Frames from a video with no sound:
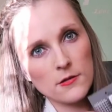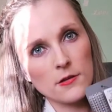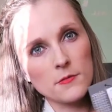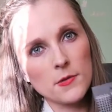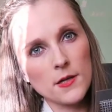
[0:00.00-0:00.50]

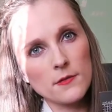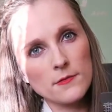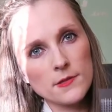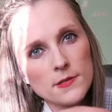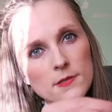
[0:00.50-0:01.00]

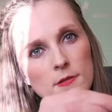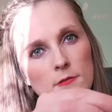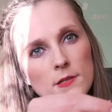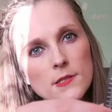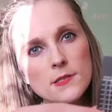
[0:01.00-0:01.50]
£9,
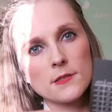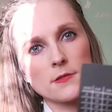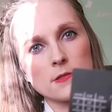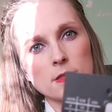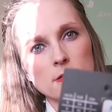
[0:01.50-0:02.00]
so it's
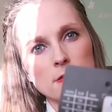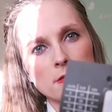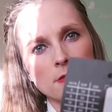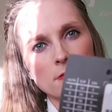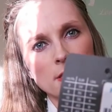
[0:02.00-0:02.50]
not
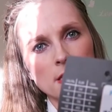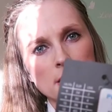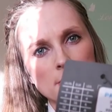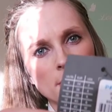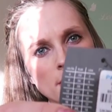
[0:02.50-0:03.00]
too
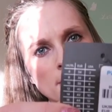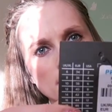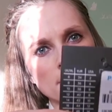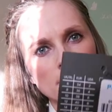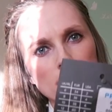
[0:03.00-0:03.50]

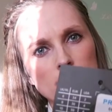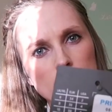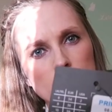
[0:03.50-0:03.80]
expensive.